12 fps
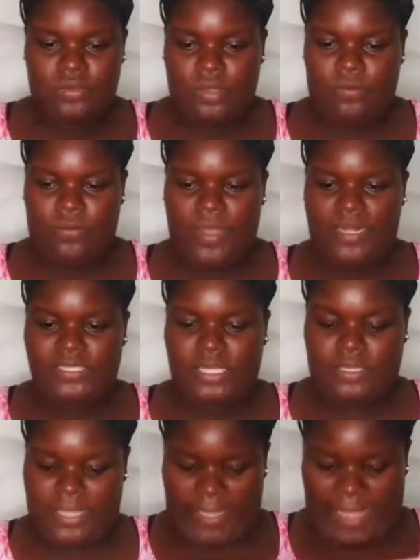you can wear this
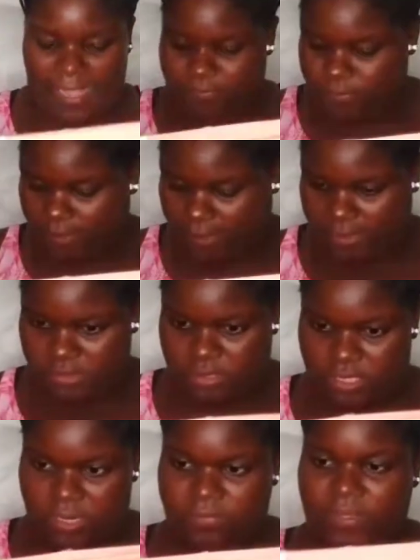out. Like I have like
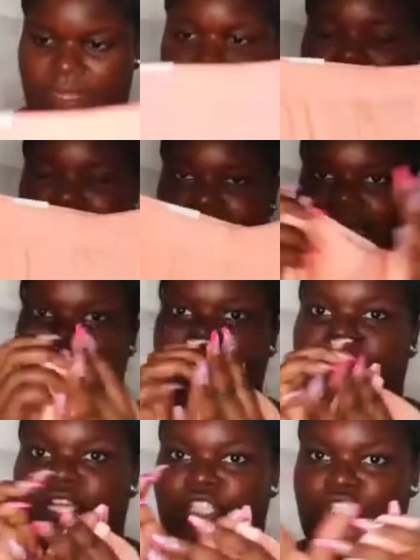it have like a set. It
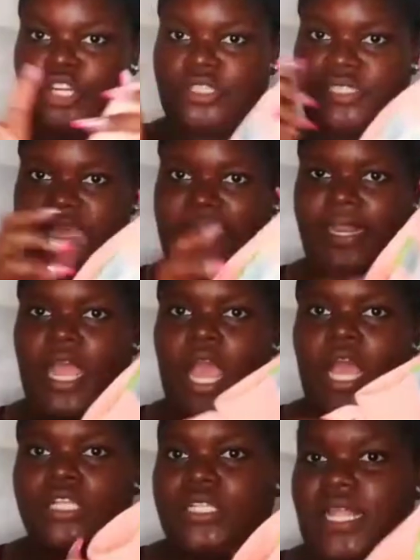have like a shirt set.
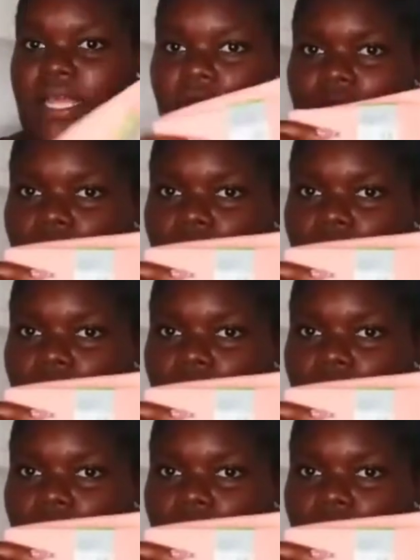So like you